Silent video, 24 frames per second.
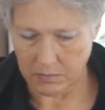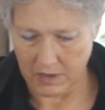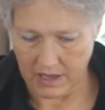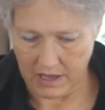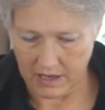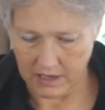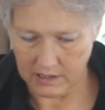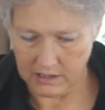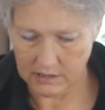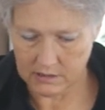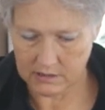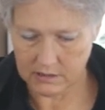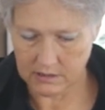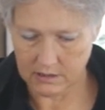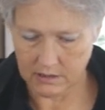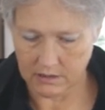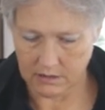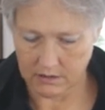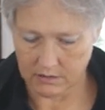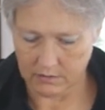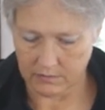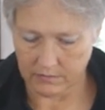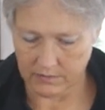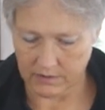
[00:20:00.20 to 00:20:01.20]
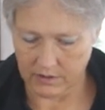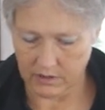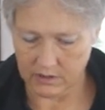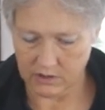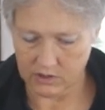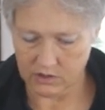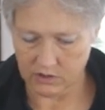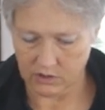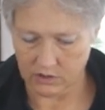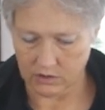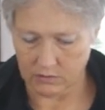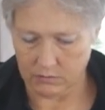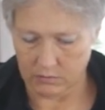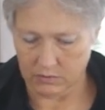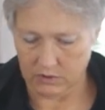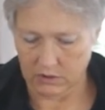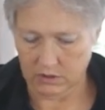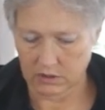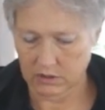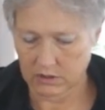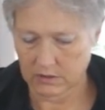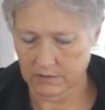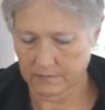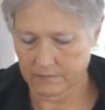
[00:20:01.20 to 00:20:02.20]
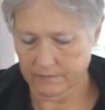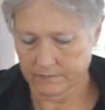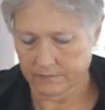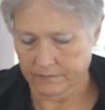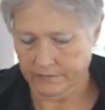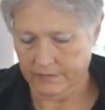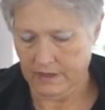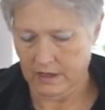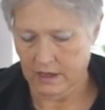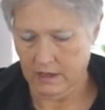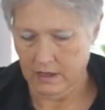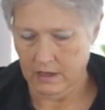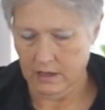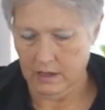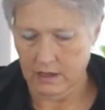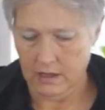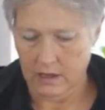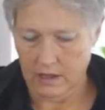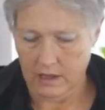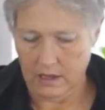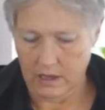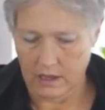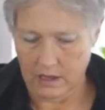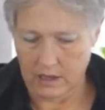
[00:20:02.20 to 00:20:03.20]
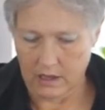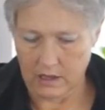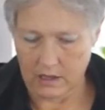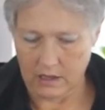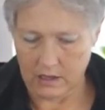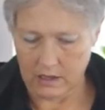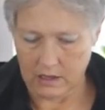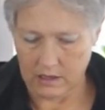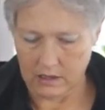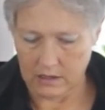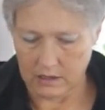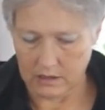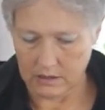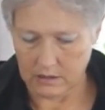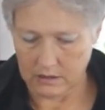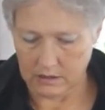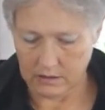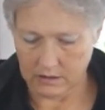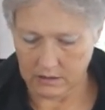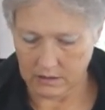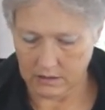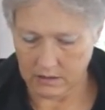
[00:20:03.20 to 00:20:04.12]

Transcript: bags. They're very durable, and